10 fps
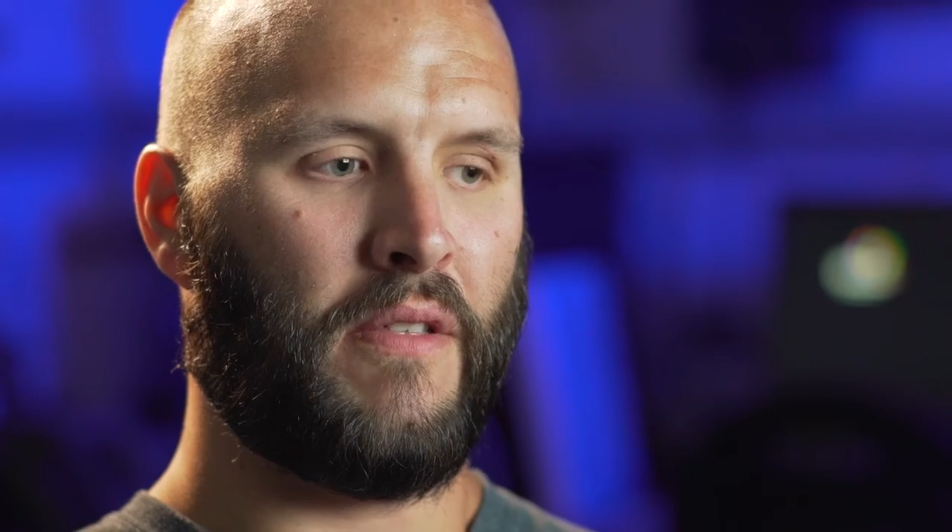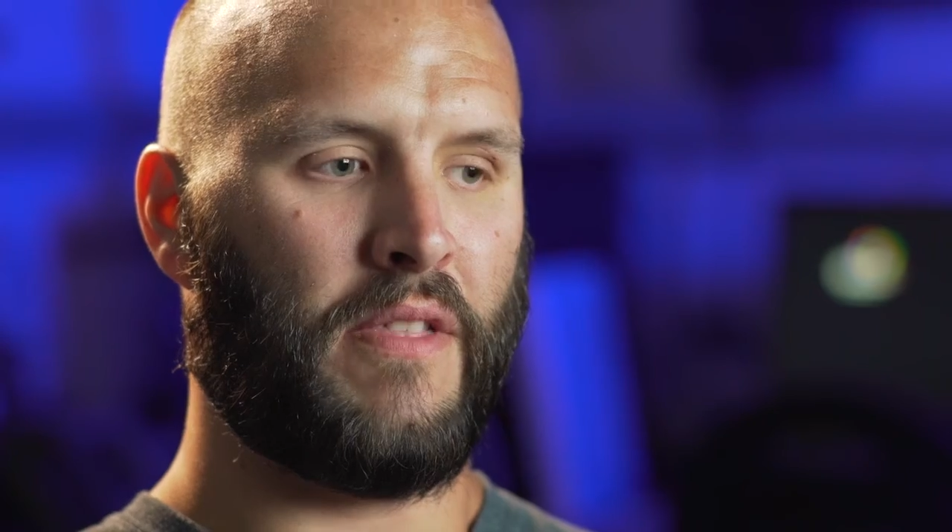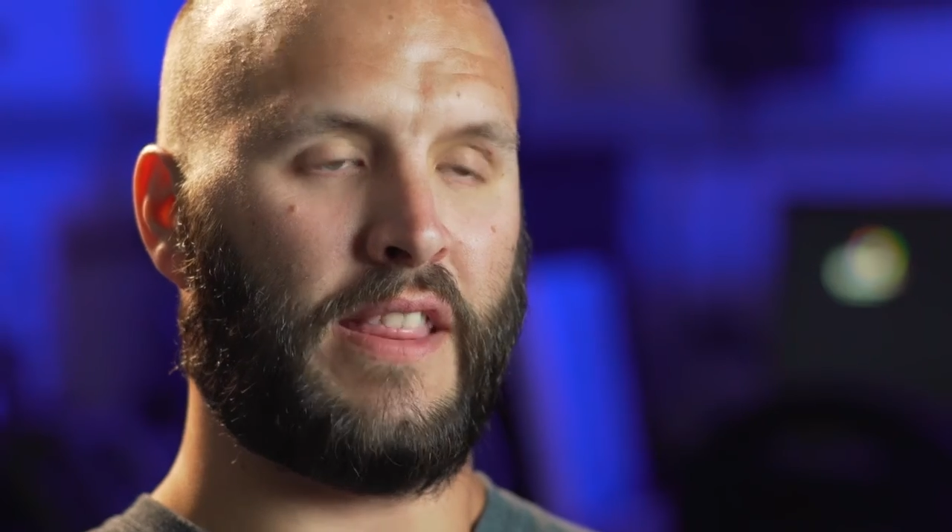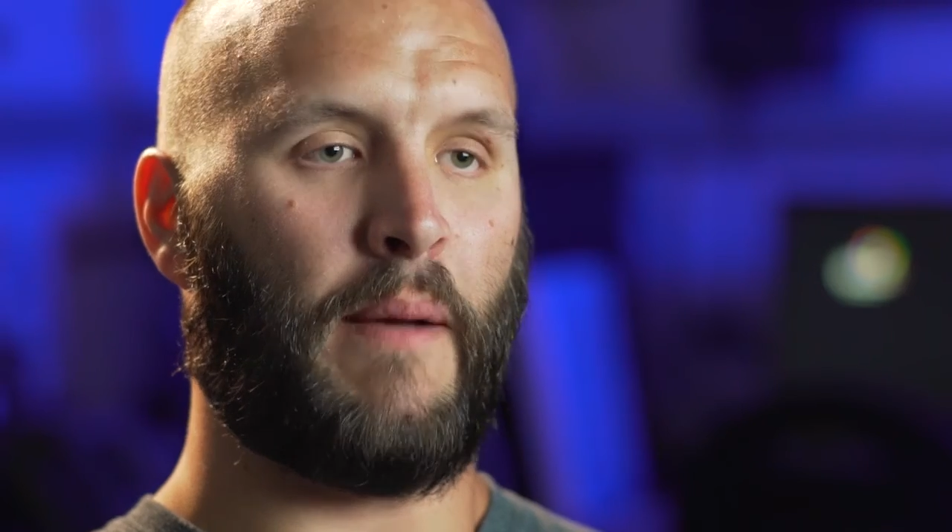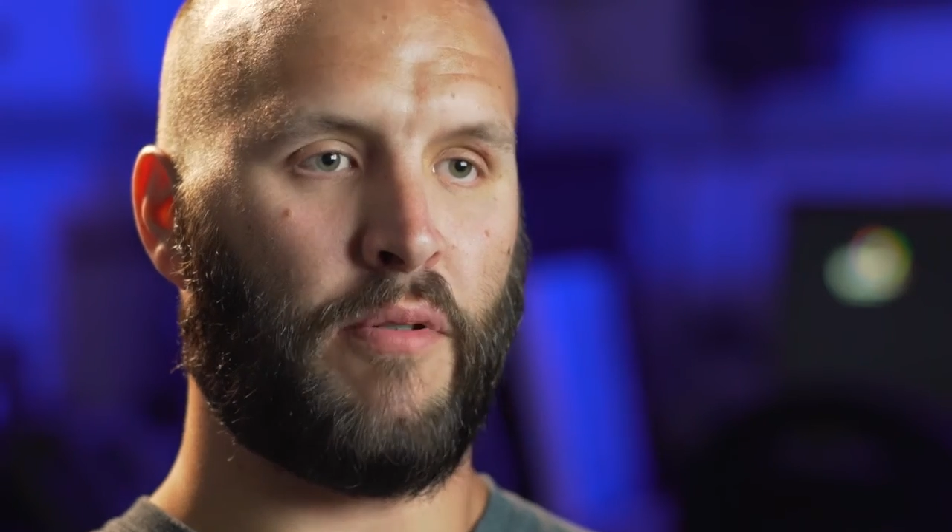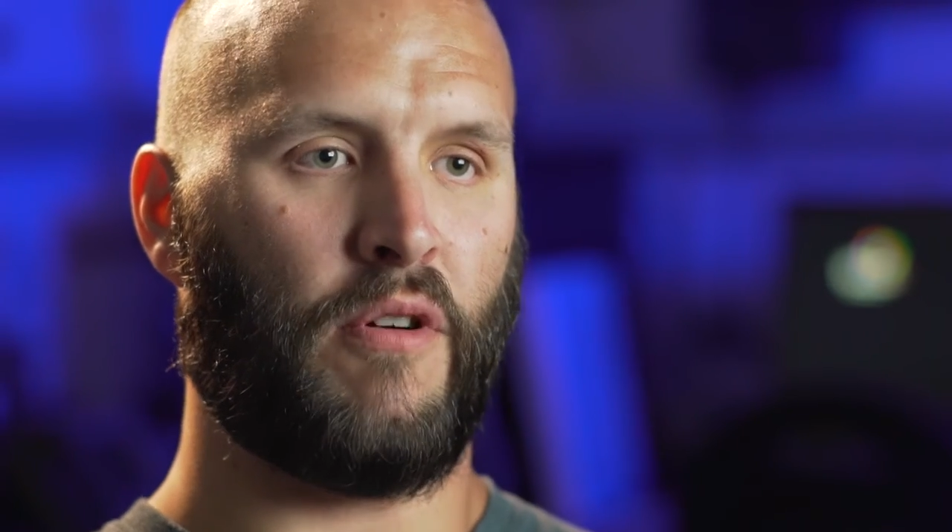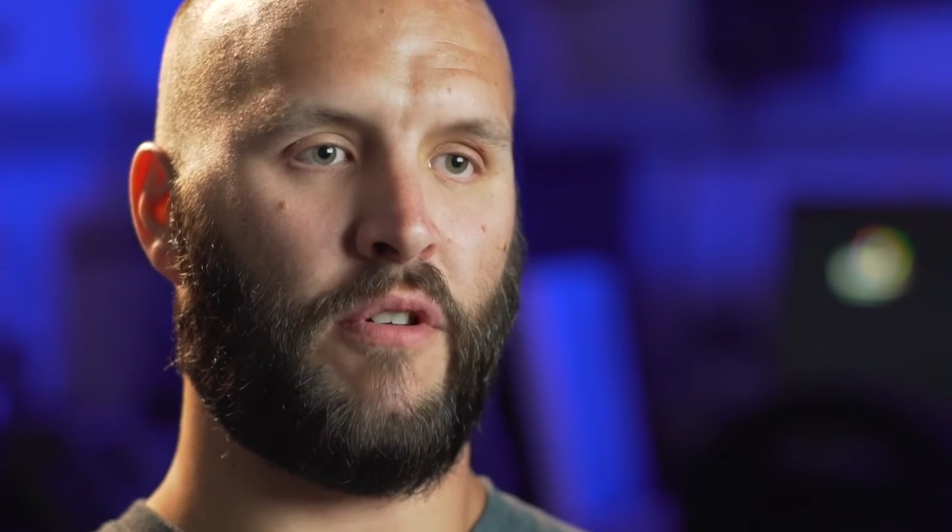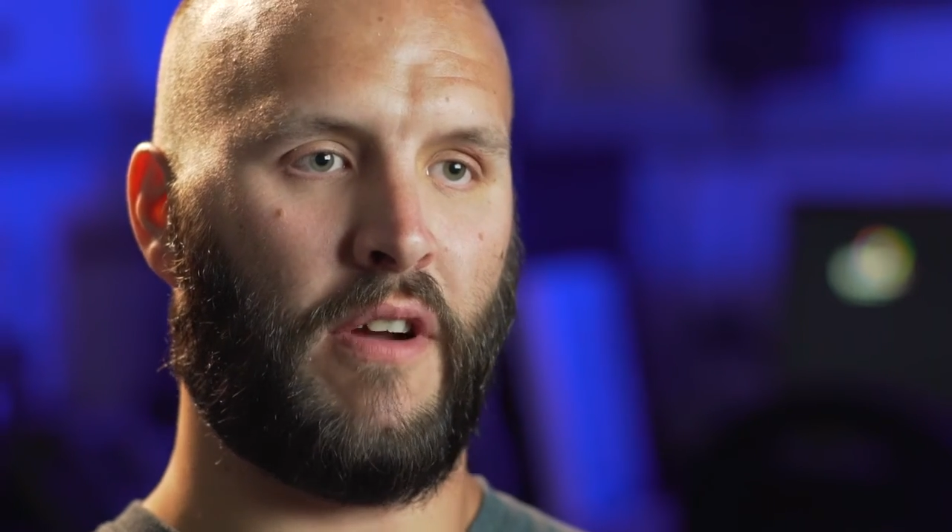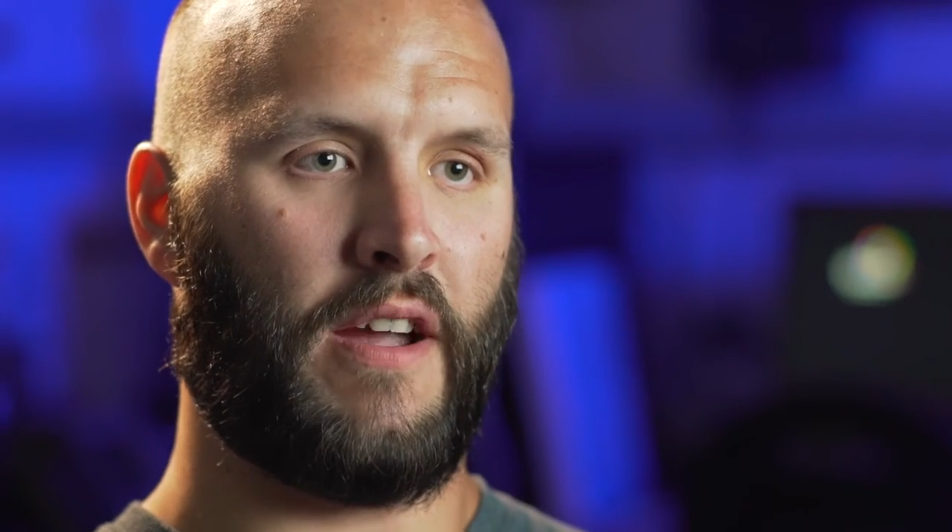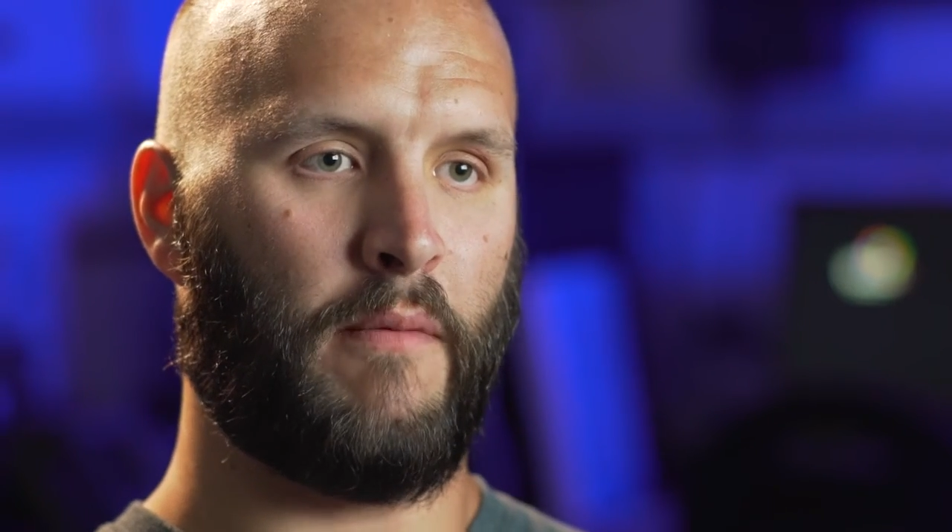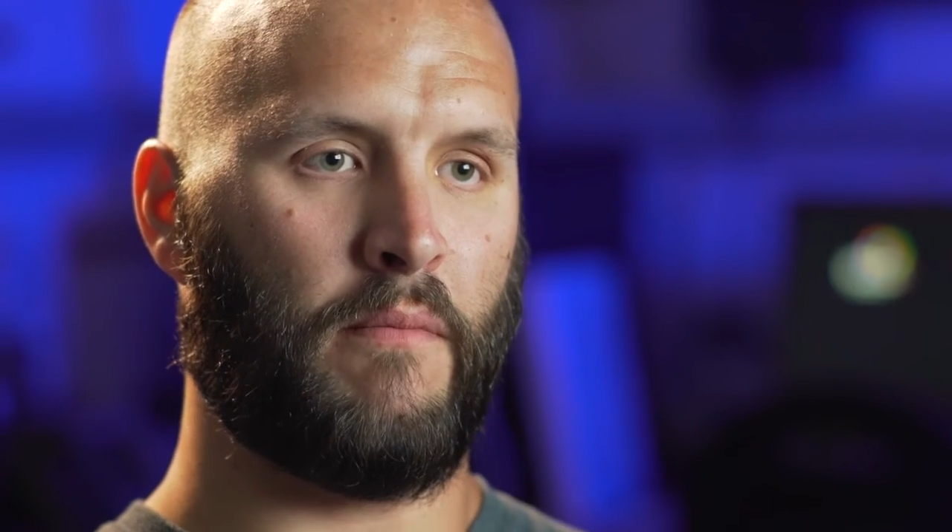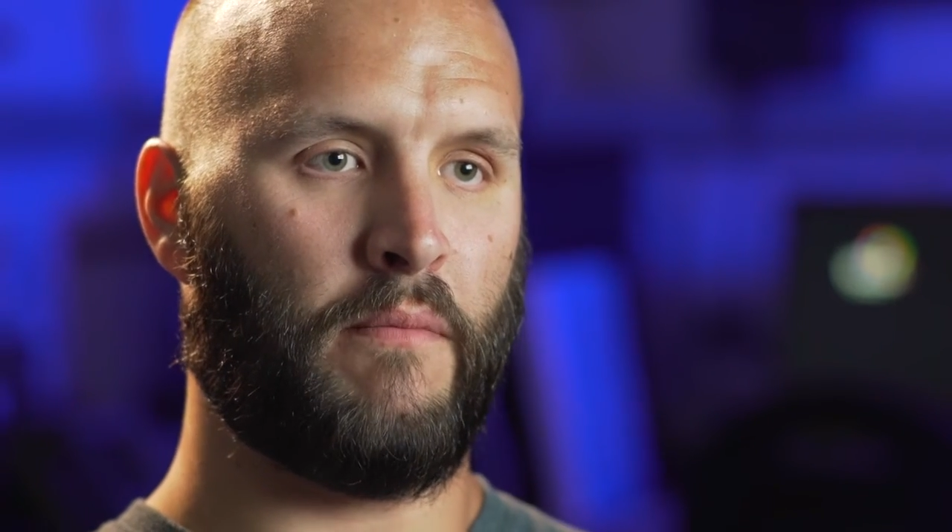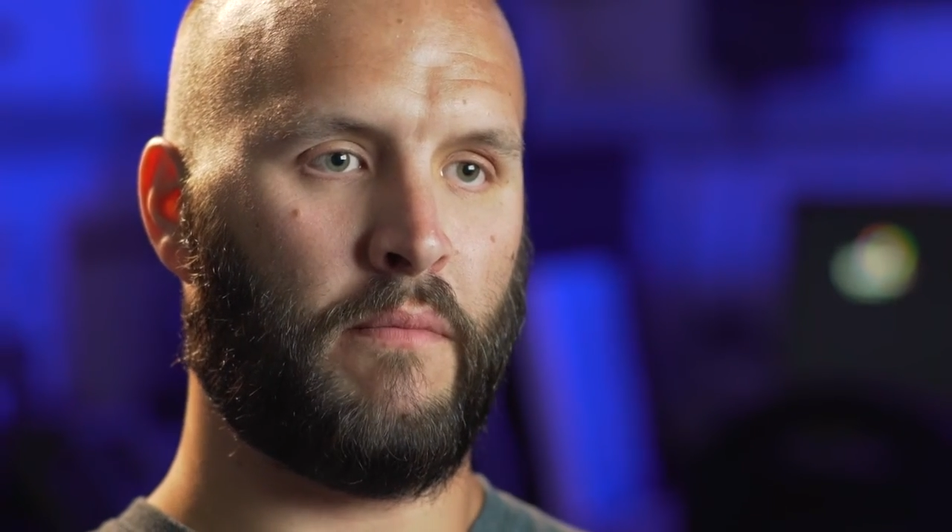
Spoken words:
that program